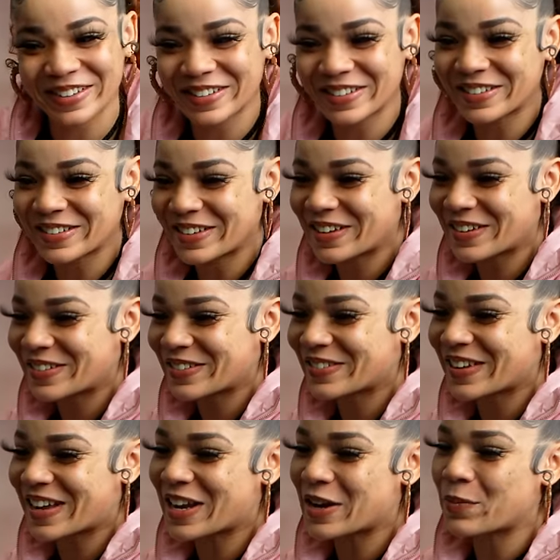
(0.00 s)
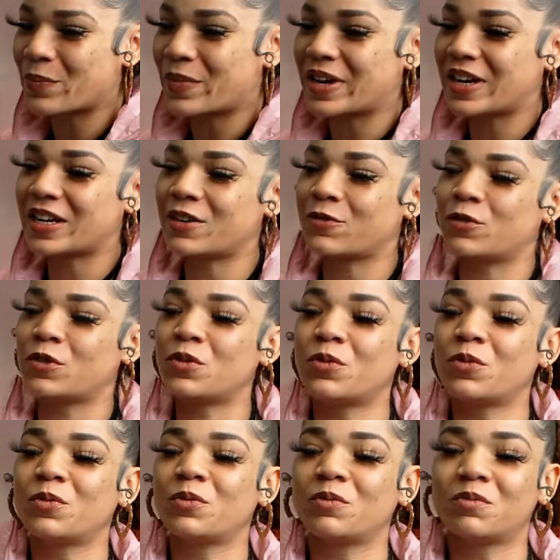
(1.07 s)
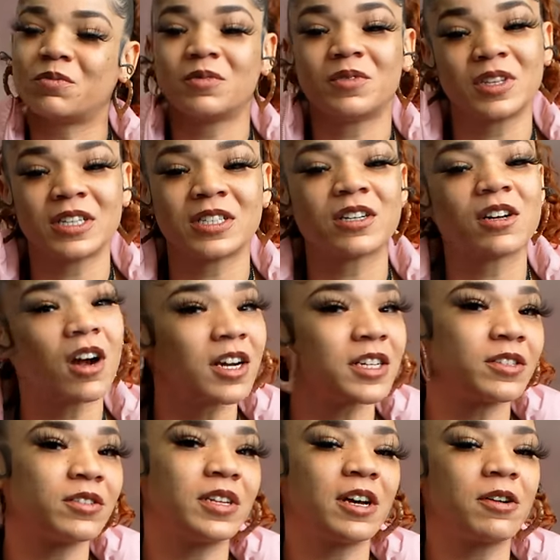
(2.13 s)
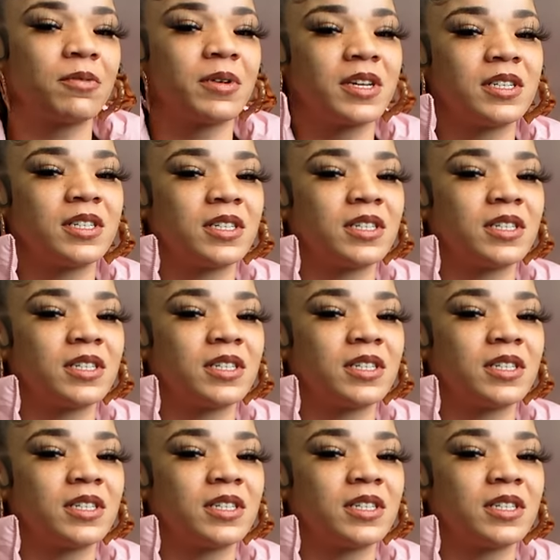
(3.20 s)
You know, like, but if you these are cards you dealt with.